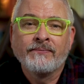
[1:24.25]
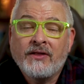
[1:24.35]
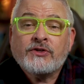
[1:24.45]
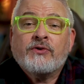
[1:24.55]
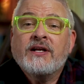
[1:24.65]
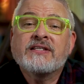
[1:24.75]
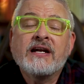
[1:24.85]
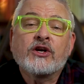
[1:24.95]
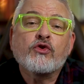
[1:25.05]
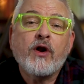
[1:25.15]
And this creates an
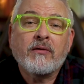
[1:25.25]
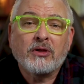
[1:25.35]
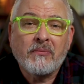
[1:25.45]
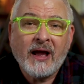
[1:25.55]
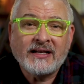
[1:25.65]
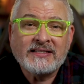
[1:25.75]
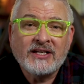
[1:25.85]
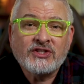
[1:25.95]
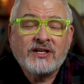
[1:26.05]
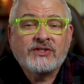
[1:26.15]
incredible amount of
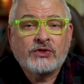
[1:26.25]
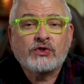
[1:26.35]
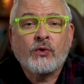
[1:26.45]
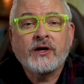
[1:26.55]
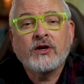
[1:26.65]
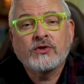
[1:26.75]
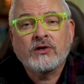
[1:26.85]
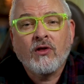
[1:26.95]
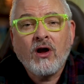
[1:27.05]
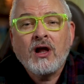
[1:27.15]
tension as the story goes
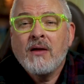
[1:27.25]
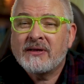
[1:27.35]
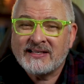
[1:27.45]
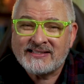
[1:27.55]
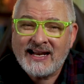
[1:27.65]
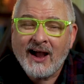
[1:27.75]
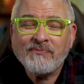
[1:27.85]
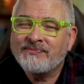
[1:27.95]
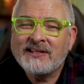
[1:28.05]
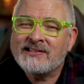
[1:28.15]
along, because
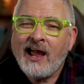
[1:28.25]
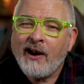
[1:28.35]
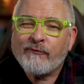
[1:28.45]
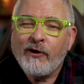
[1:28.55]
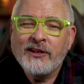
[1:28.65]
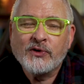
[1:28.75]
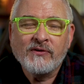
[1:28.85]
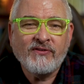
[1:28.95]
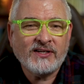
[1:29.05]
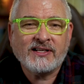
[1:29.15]
doubt, it's not a friend to
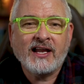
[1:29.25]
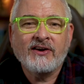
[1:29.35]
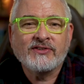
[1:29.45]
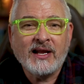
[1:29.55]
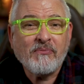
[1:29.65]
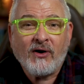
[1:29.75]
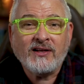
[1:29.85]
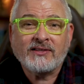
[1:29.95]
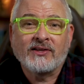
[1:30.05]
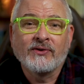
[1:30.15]
investigators and
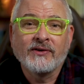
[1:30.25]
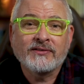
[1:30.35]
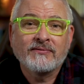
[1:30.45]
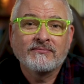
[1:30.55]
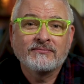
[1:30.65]
prosecutors.